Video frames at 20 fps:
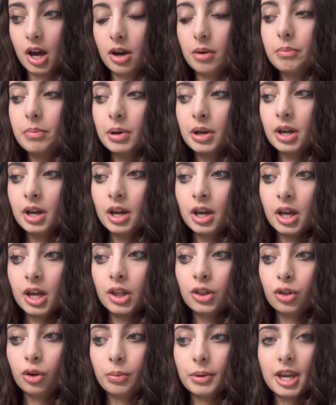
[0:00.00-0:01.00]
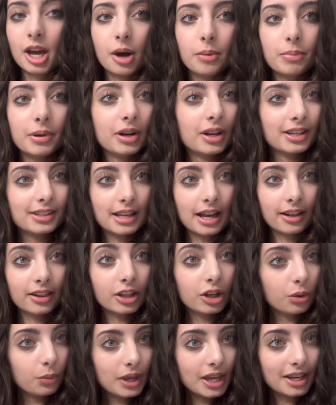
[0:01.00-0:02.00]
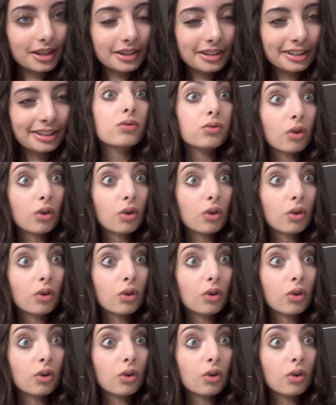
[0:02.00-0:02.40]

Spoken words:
up, they'll be up in exactly a week.